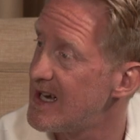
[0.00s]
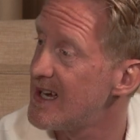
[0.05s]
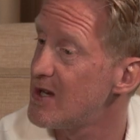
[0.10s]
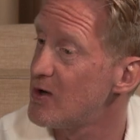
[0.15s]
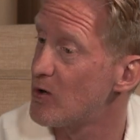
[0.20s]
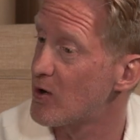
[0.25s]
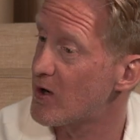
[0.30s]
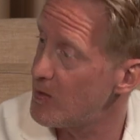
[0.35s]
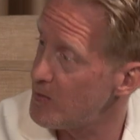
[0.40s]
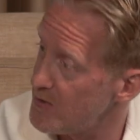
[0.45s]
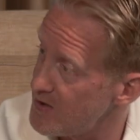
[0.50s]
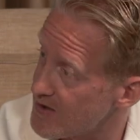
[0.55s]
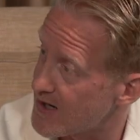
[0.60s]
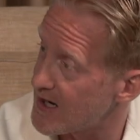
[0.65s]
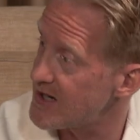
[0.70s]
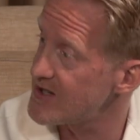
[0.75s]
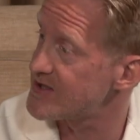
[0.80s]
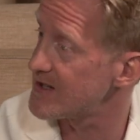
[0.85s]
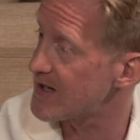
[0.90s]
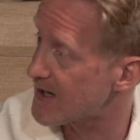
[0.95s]
your
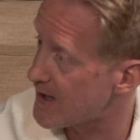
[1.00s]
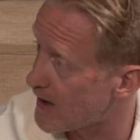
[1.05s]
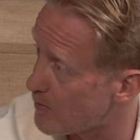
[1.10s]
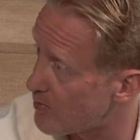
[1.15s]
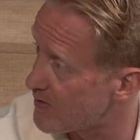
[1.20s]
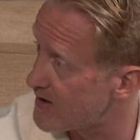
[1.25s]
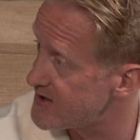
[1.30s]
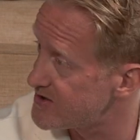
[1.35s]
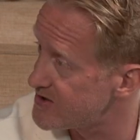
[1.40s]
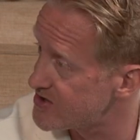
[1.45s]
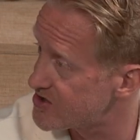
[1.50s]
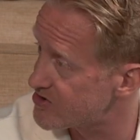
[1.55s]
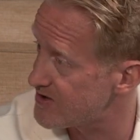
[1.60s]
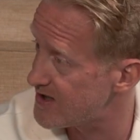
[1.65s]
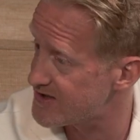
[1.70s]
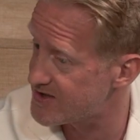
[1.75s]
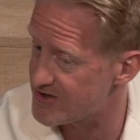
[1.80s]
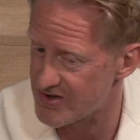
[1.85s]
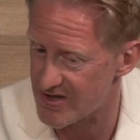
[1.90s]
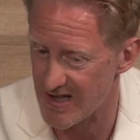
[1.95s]
communication and collaboration
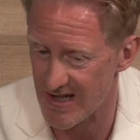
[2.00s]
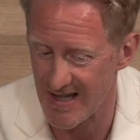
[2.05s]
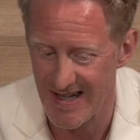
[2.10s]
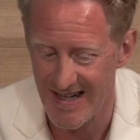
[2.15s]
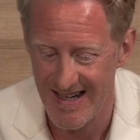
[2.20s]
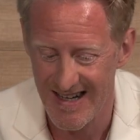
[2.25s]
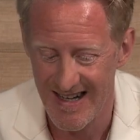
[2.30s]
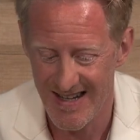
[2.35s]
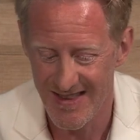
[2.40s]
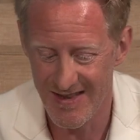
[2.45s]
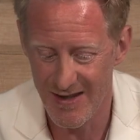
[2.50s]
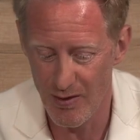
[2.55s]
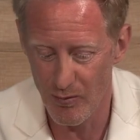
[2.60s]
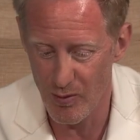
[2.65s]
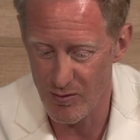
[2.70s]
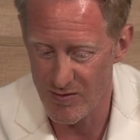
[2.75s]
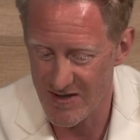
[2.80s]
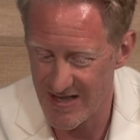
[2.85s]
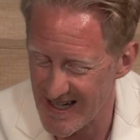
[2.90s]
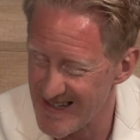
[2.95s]
strategy that
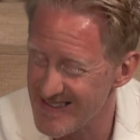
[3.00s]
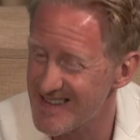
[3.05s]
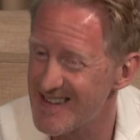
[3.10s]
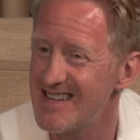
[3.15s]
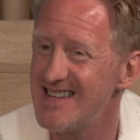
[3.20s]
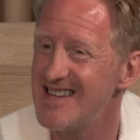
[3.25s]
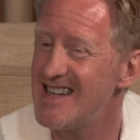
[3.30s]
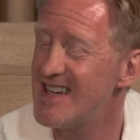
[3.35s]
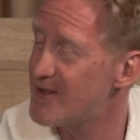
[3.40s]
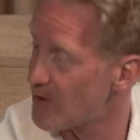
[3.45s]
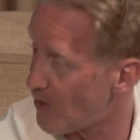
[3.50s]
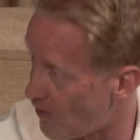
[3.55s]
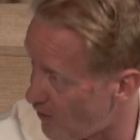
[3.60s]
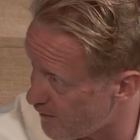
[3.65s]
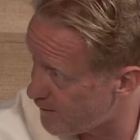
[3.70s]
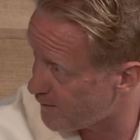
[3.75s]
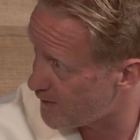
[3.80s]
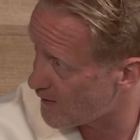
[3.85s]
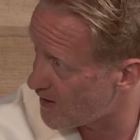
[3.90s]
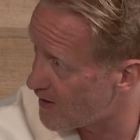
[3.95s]
will take the lid
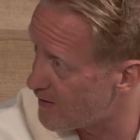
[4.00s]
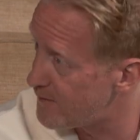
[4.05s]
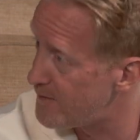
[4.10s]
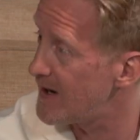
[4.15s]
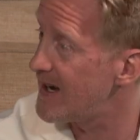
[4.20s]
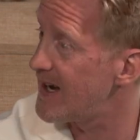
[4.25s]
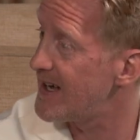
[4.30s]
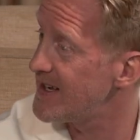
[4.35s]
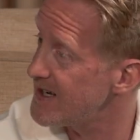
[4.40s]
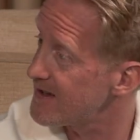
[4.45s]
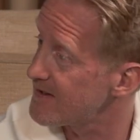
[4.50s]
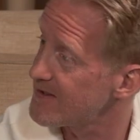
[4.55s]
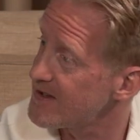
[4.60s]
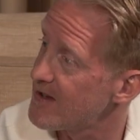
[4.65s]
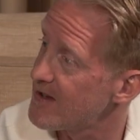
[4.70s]
off of any of the